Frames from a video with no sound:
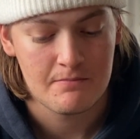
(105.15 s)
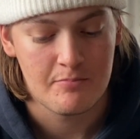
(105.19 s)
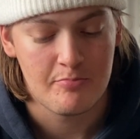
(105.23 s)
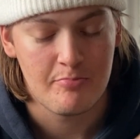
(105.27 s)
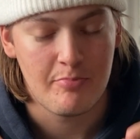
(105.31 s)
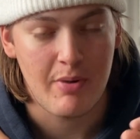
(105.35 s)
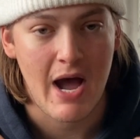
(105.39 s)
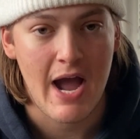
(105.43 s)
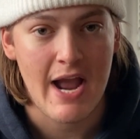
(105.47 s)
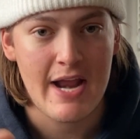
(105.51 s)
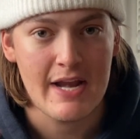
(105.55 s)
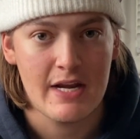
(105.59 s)

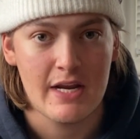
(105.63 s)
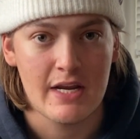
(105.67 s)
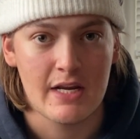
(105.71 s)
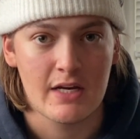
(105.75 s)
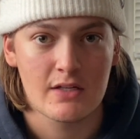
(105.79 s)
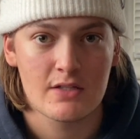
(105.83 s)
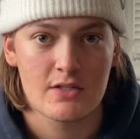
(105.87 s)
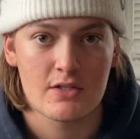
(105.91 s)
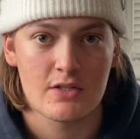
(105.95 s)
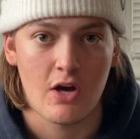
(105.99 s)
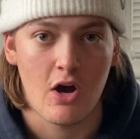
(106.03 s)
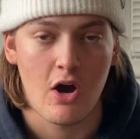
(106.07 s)

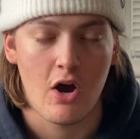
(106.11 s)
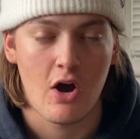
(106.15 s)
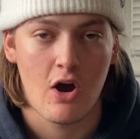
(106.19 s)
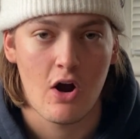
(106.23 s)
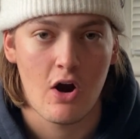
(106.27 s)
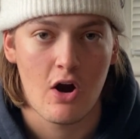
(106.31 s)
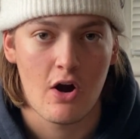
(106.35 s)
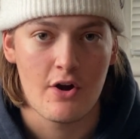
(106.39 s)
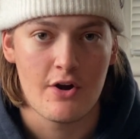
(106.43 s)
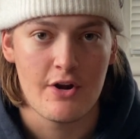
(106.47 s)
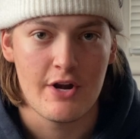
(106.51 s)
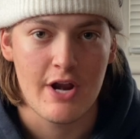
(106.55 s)
bindings
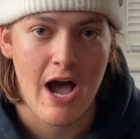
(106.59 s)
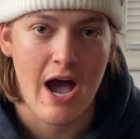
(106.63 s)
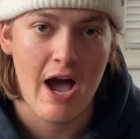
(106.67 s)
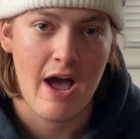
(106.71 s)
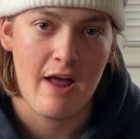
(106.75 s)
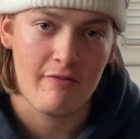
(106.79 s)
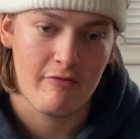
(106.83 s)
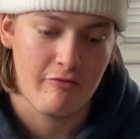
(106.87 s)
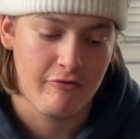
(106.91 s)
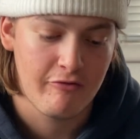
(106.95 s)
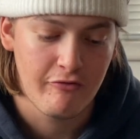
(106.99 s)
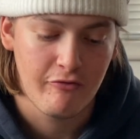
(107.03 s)
are
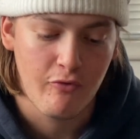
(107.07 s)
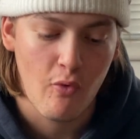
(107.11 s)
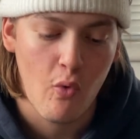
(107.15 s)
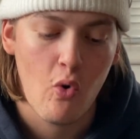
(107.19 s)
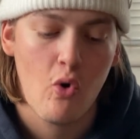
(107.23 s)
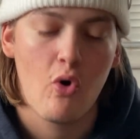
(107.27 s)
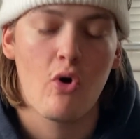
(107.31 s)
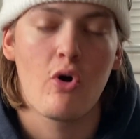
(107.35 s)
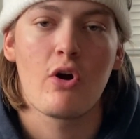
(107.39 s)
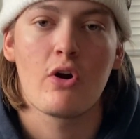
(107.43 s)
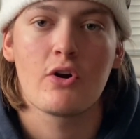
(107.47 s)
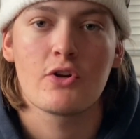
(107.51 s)
not
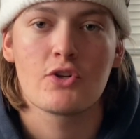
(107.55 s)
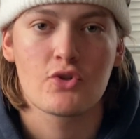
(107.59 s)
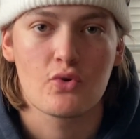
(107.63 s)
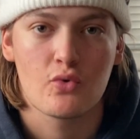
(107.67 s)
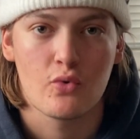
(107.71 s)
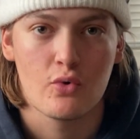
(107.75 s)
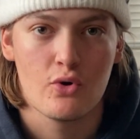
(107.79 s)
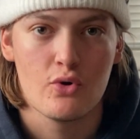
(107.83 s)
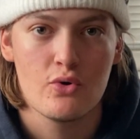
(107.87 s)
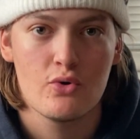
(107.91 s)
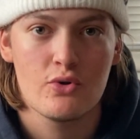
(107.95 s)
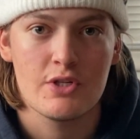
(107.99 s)
4
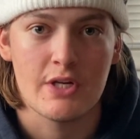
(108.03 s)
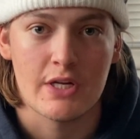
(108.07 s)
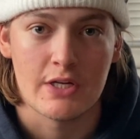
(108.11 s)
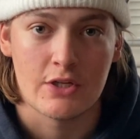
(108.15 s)
screws.